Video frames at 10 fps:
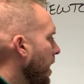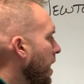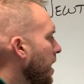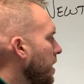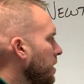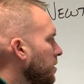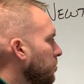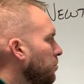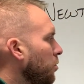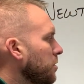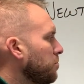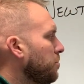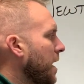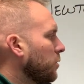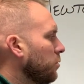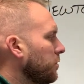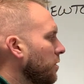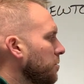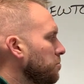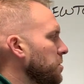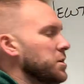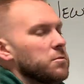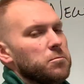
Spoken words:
A pulling backwards on B.